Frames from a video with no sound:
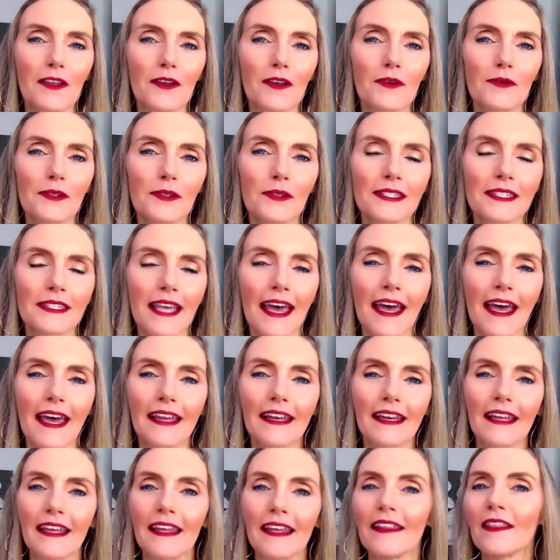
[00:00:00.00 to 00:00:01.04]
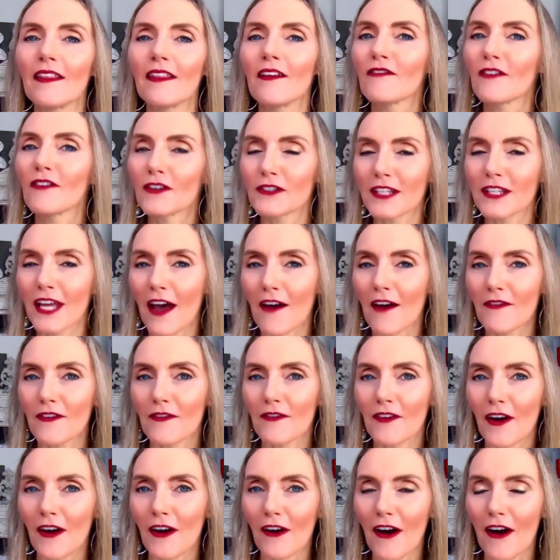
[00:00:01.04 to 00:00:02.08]
you said in the first half of
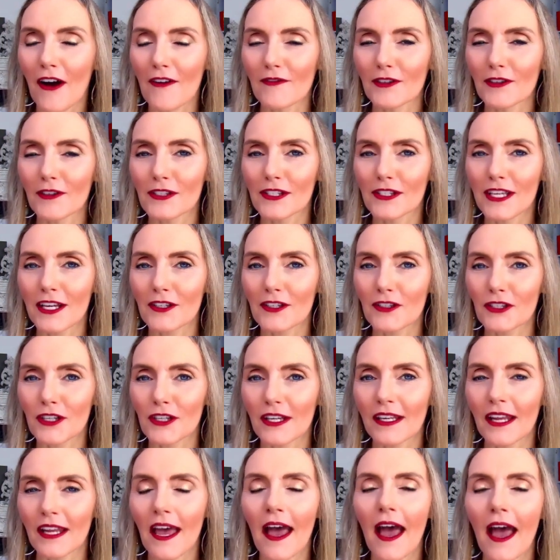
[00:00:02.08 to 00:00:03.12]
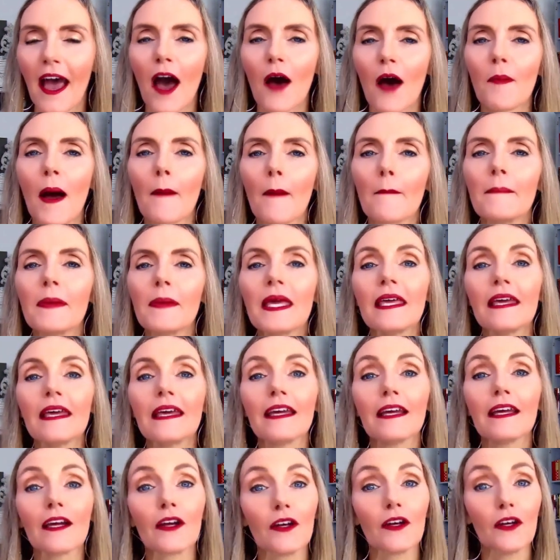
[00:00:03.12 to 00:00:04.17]
our conversation about
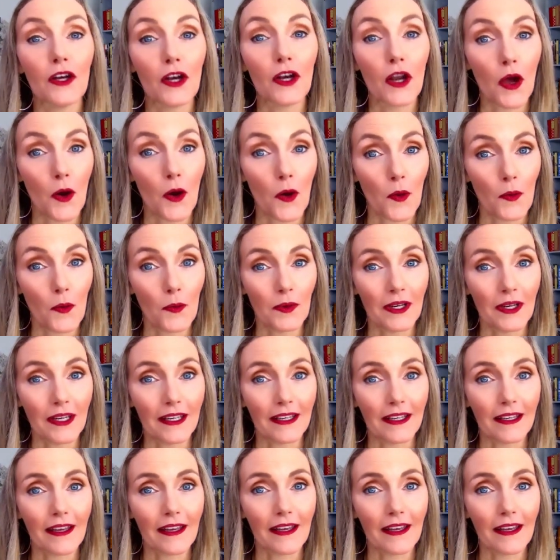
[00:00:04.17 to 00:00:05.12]
being known.